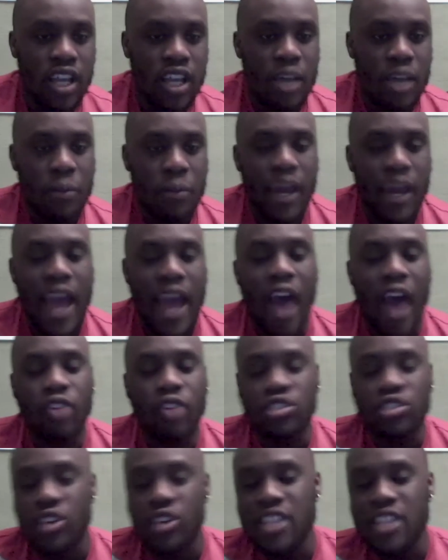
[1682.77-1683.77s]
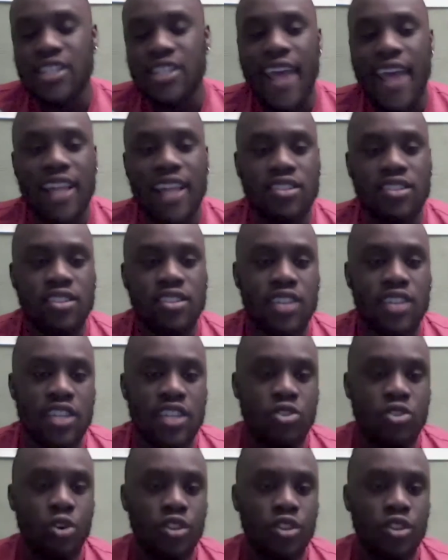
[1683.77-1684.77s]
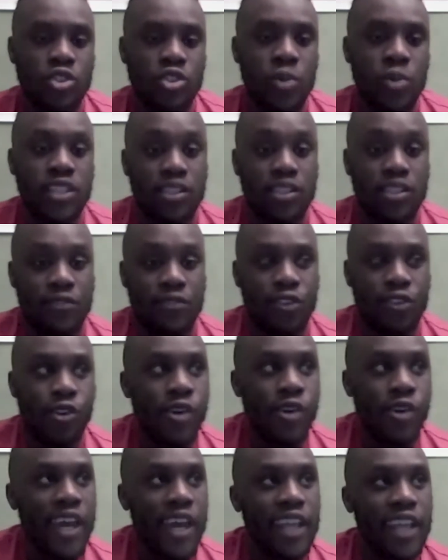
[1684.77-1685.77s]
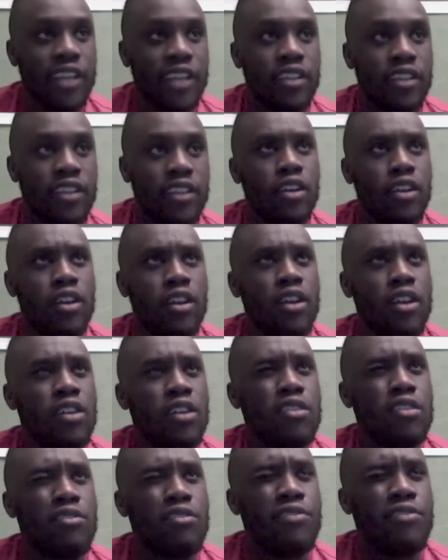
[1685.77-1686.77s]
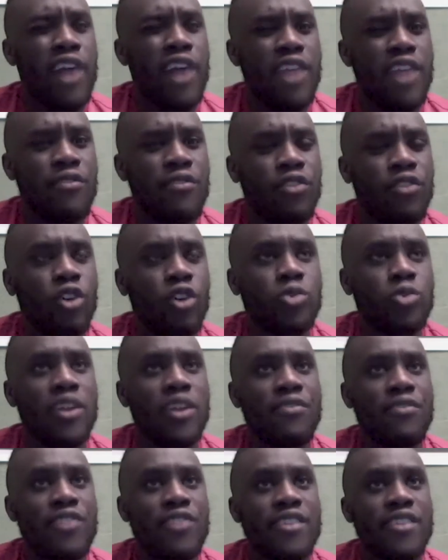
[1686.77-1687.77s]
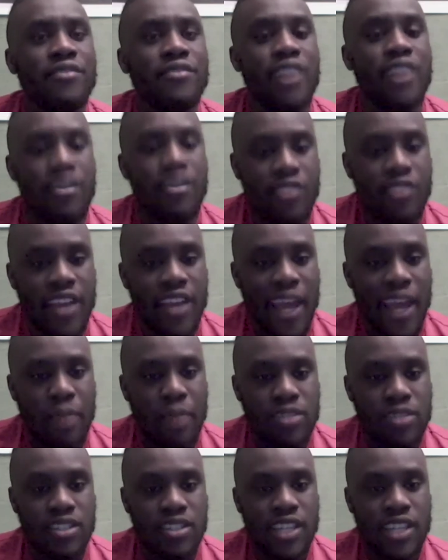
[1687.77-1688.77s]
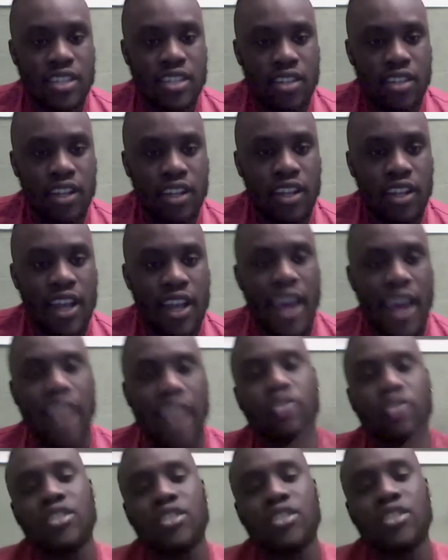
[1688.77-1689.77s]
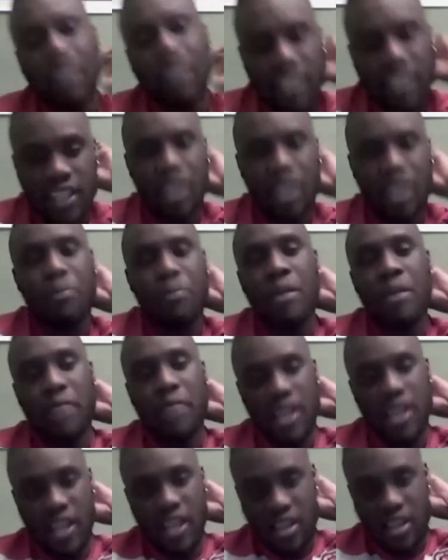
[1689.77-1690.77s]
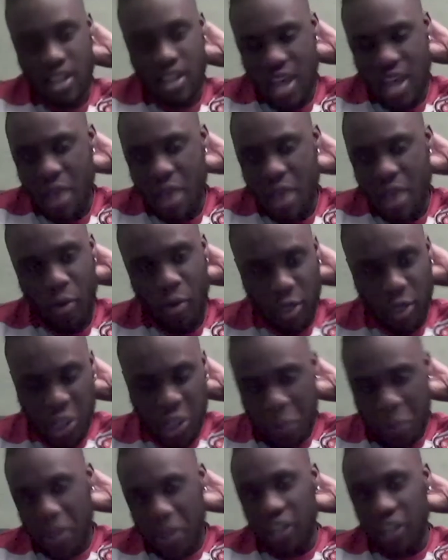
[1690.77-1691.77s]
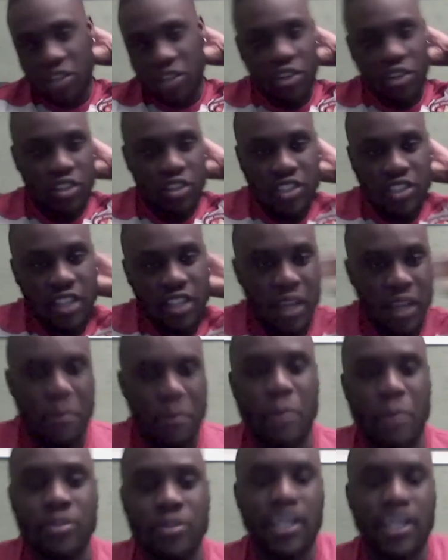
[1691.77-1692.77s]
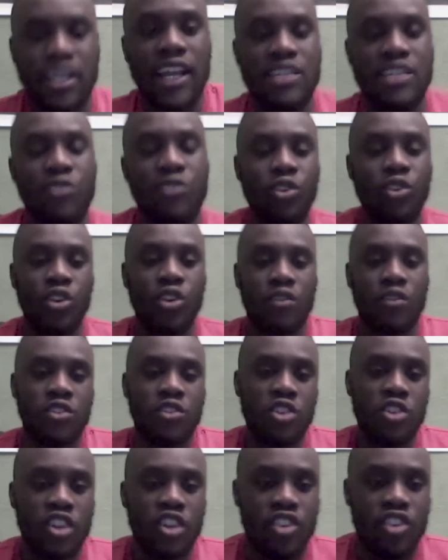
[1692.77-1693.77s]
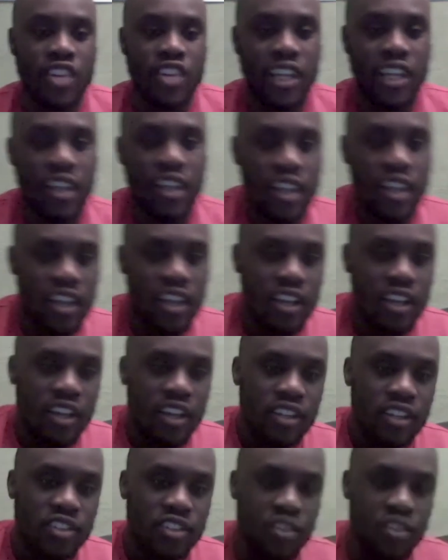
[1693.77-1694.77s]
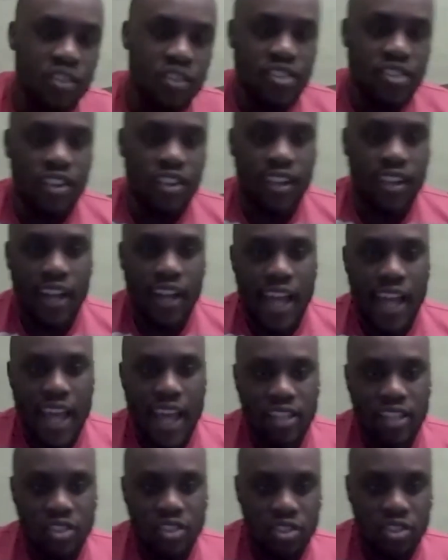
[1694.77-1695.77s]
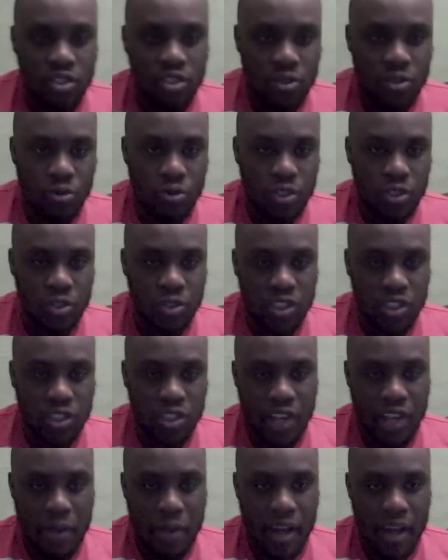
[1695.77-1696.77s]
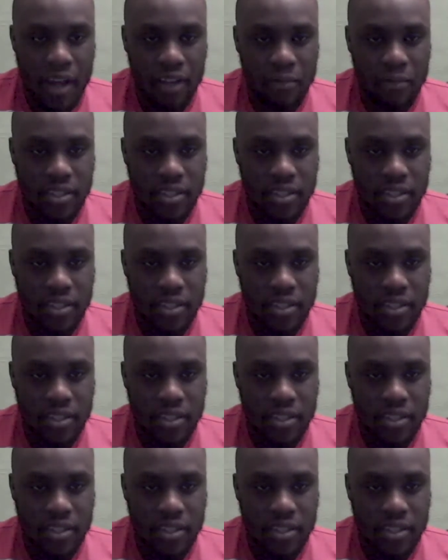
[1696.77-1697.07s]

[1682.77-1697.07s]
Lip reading: But also his stats. He scored 23 in 33 games this season, and he's got 17 in the Premier League. But what's your opinion on people saying that he's fallen off? Do you agree? You think he's declined? What do you think about Mr.